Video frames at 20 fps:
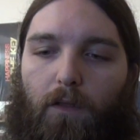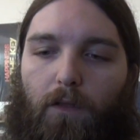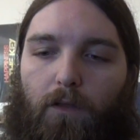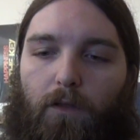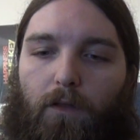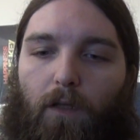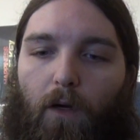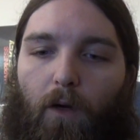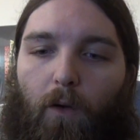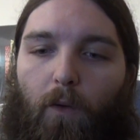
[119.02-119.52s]

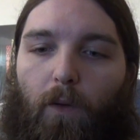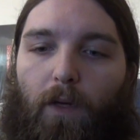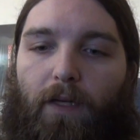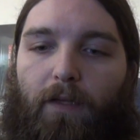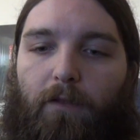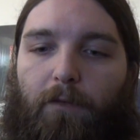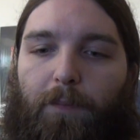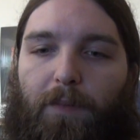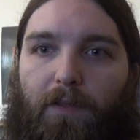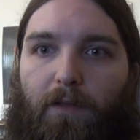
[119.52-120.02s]
So
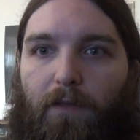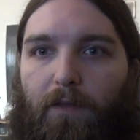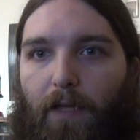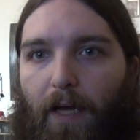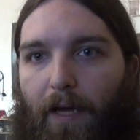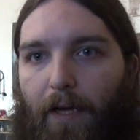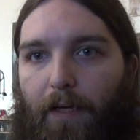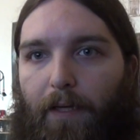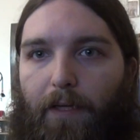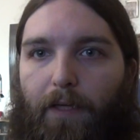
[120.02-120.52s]
he's been
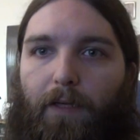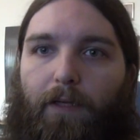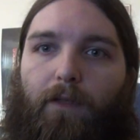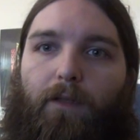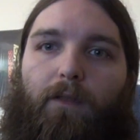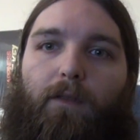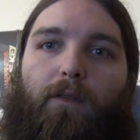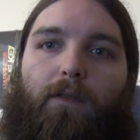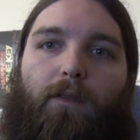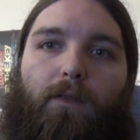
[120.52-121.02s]
staying
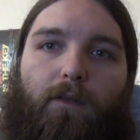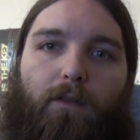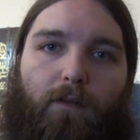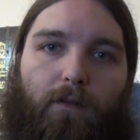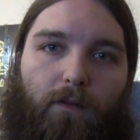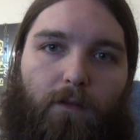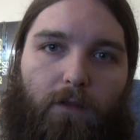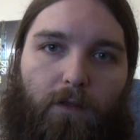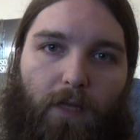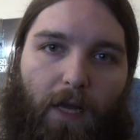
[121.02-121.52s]
here
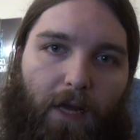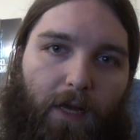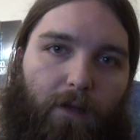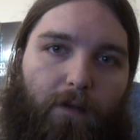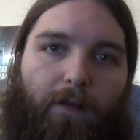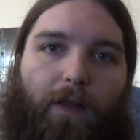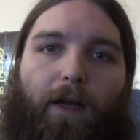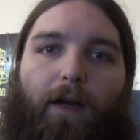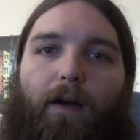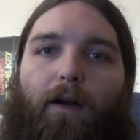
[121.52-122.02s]
and
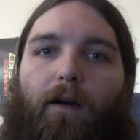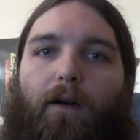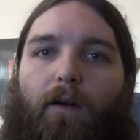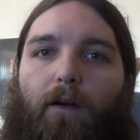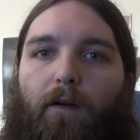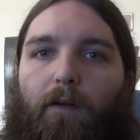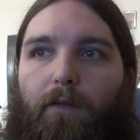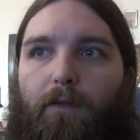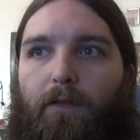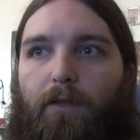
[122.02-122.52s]
staying
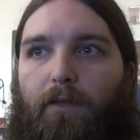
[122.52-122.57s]
there and